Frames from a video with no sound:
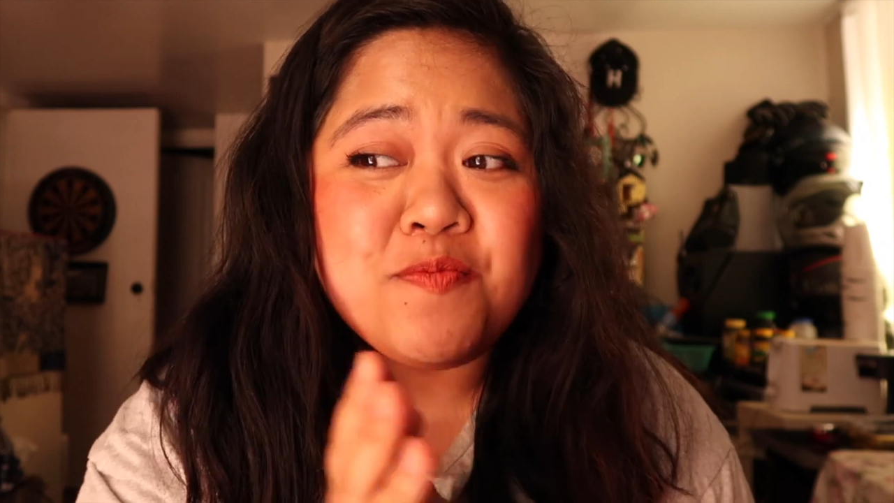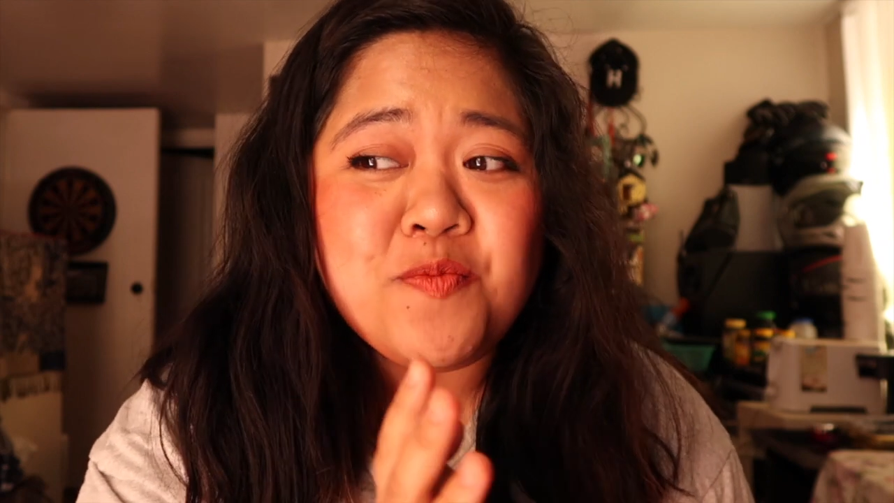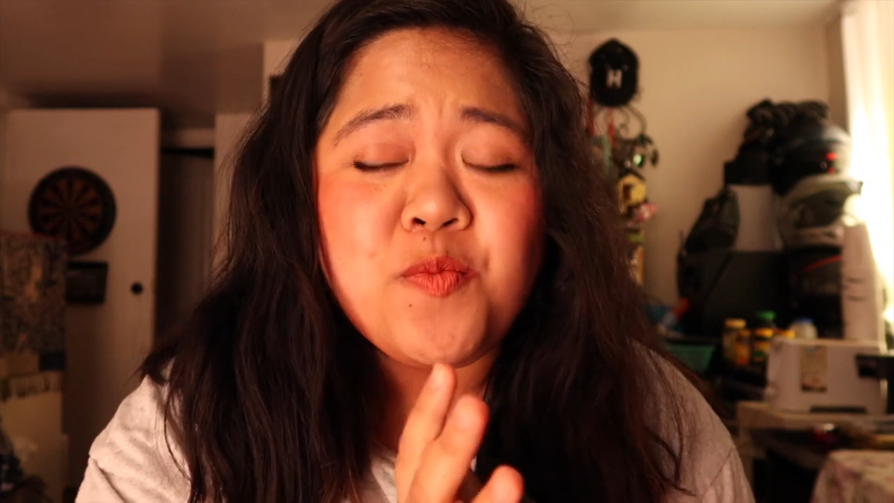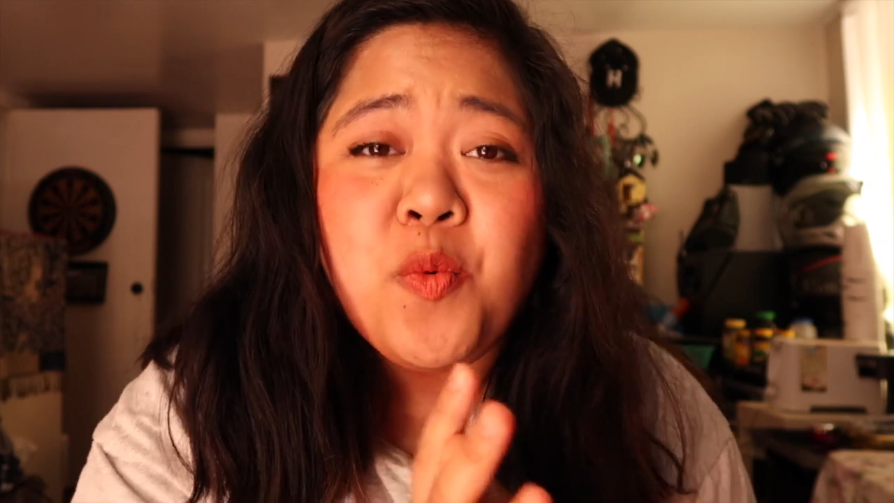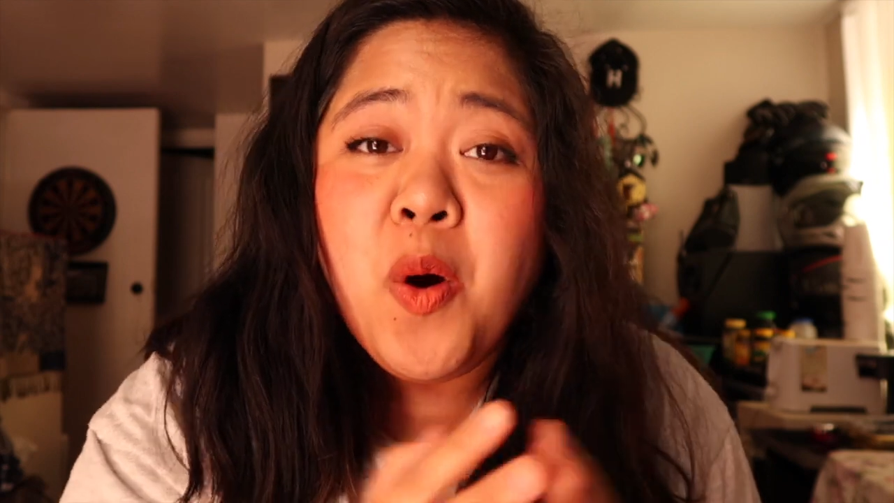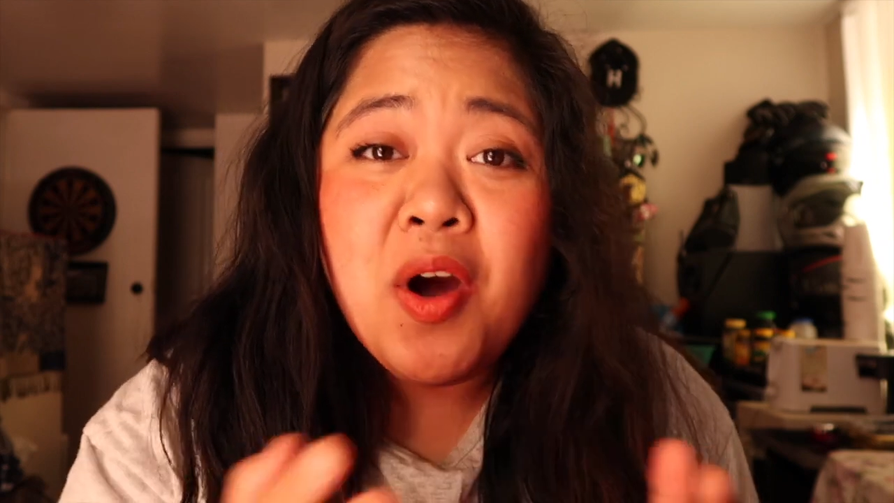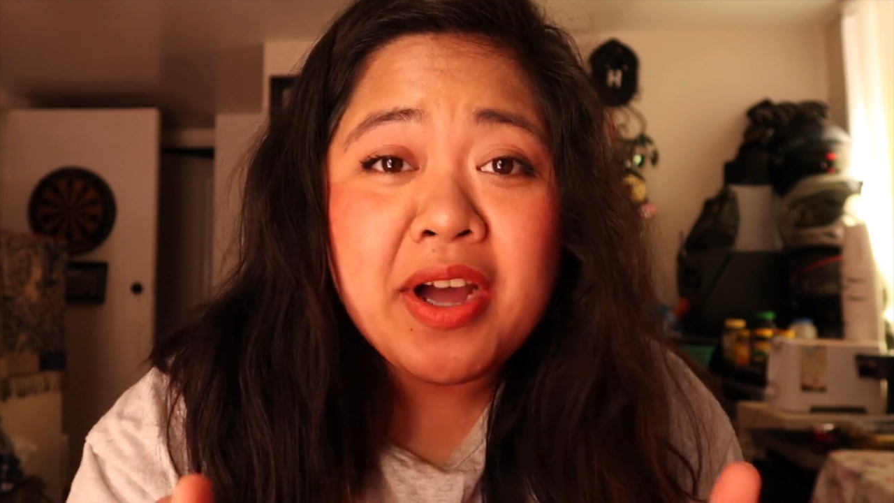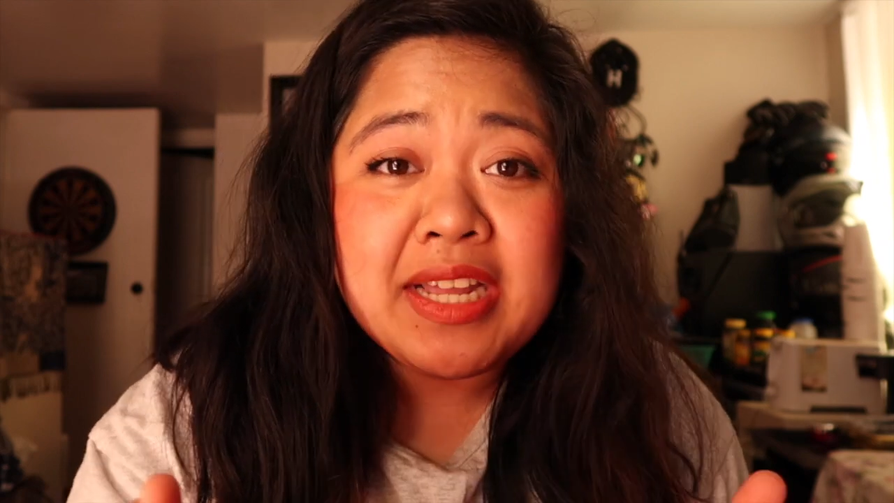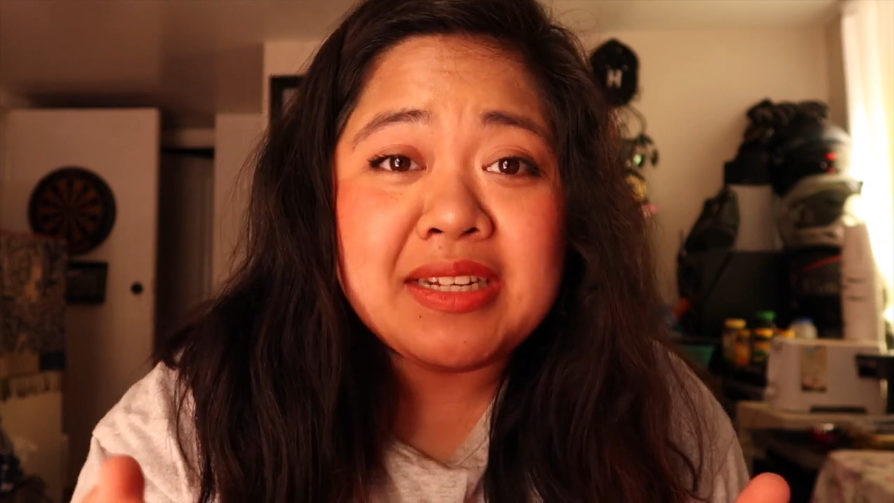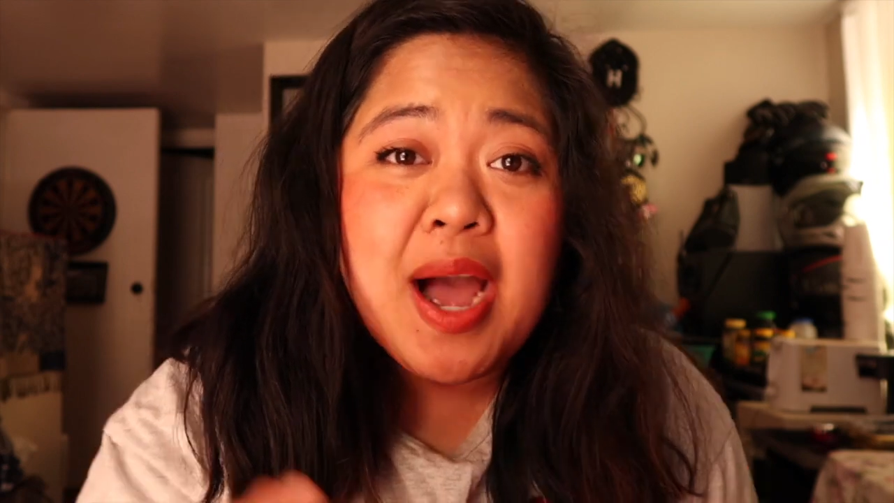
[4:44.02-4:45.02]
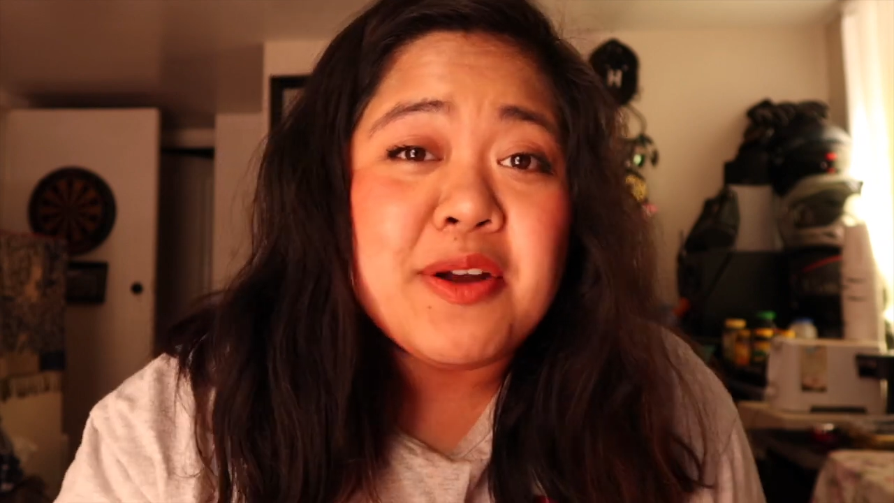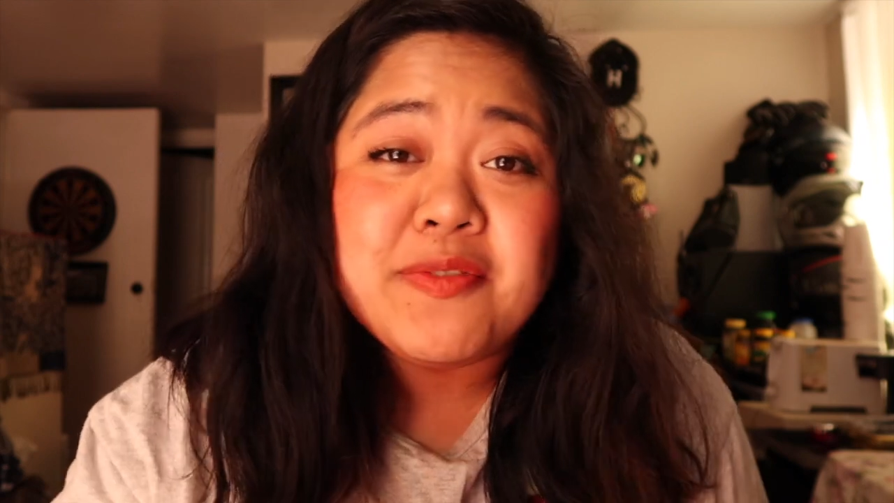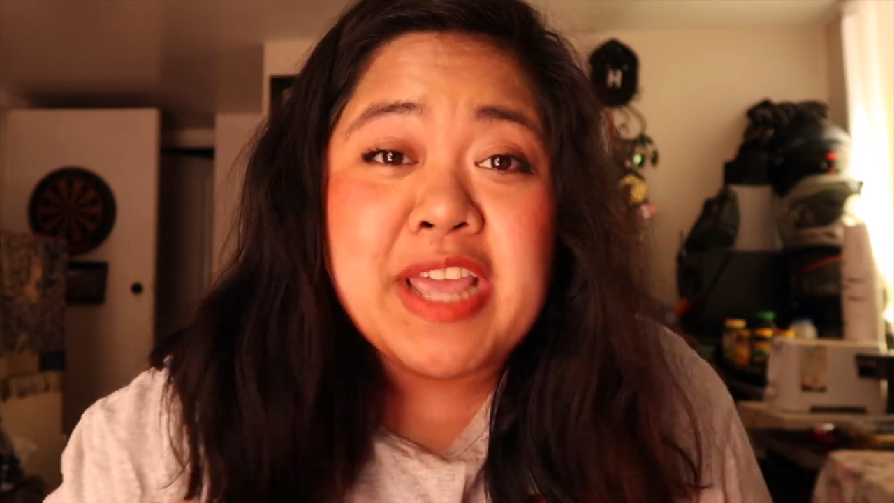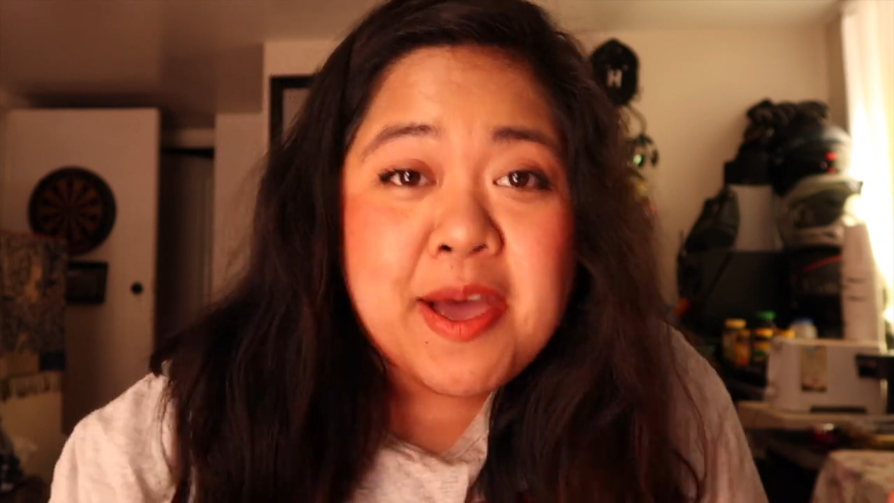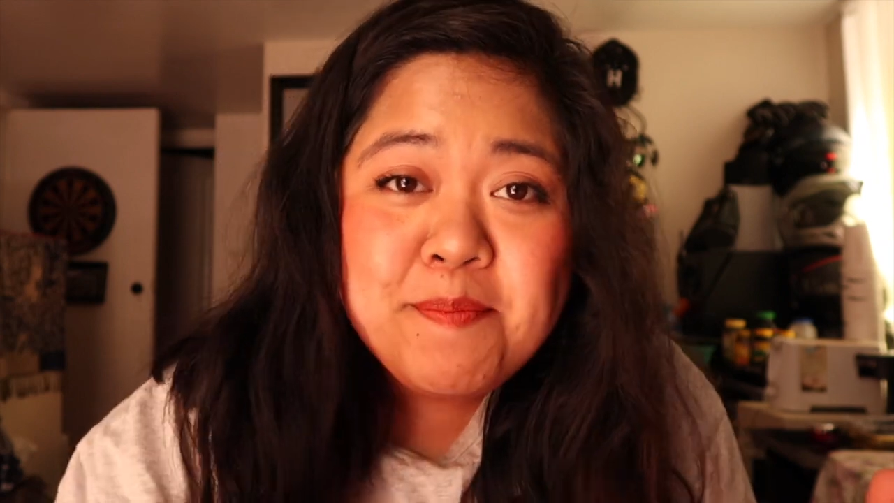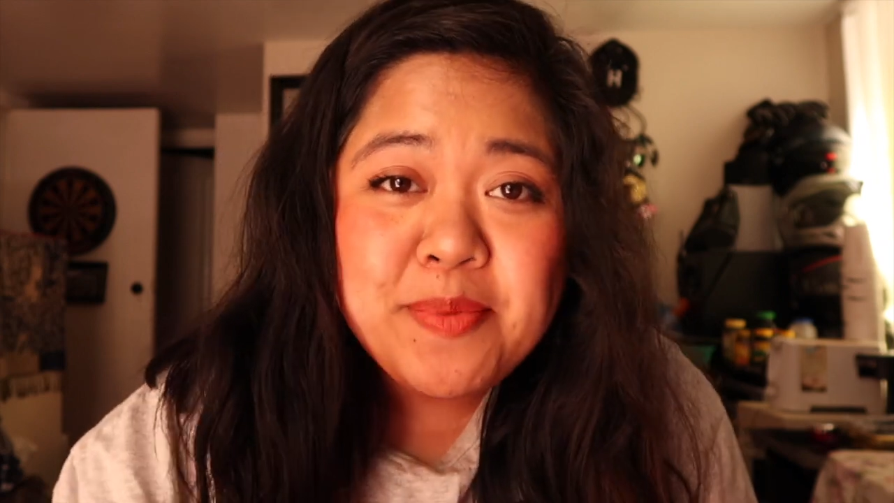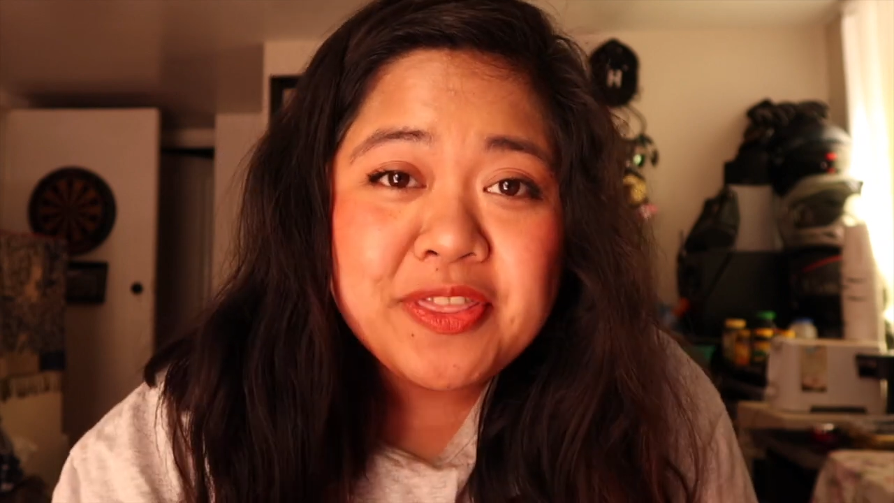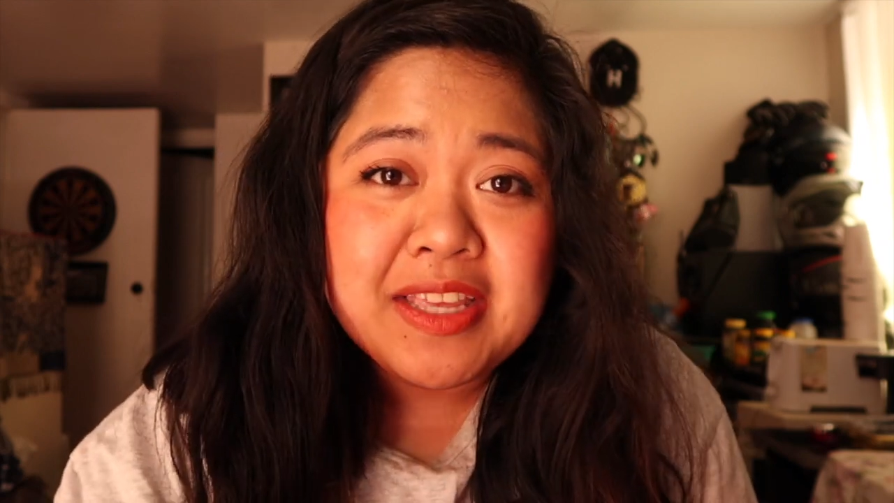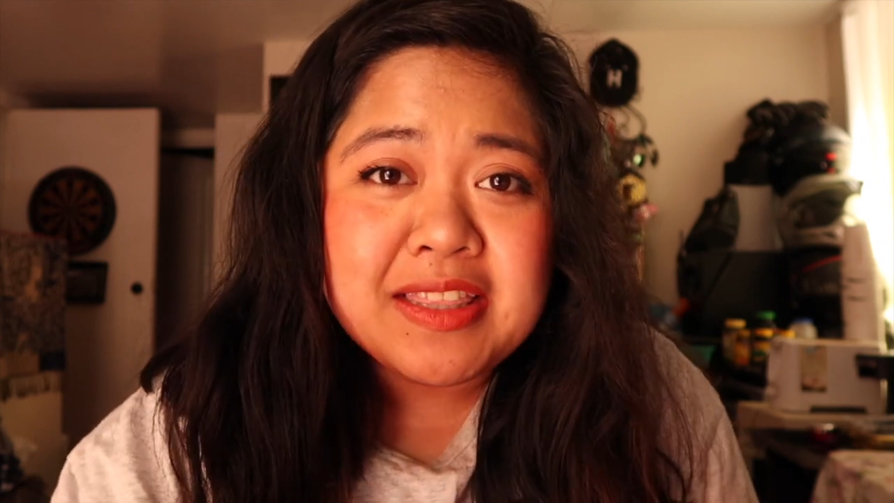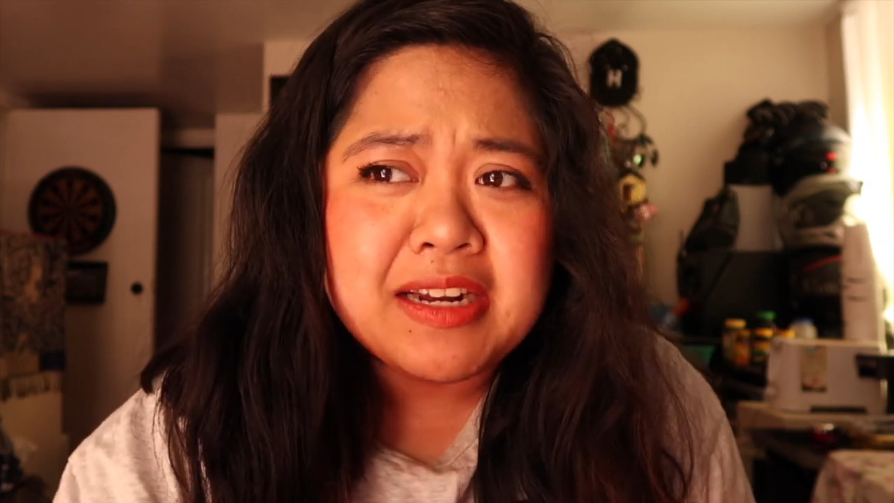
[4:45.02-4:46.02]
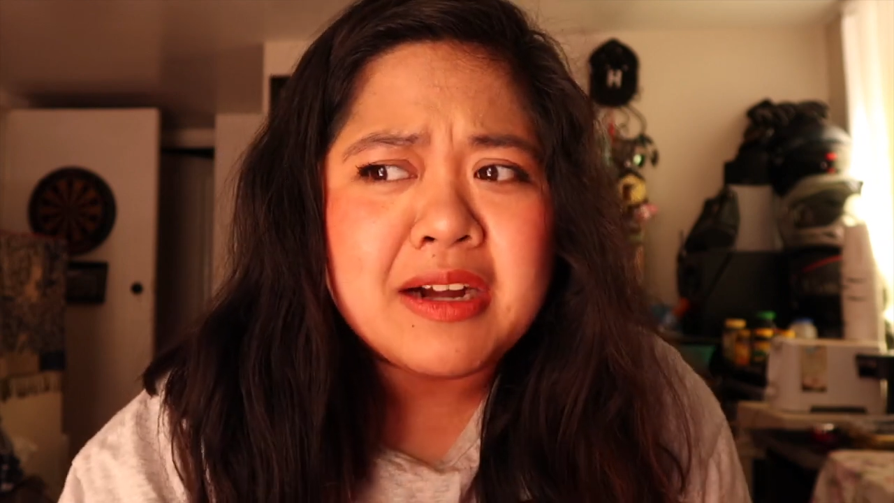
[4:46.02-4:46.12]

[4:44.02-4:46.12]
would, out of empathy that,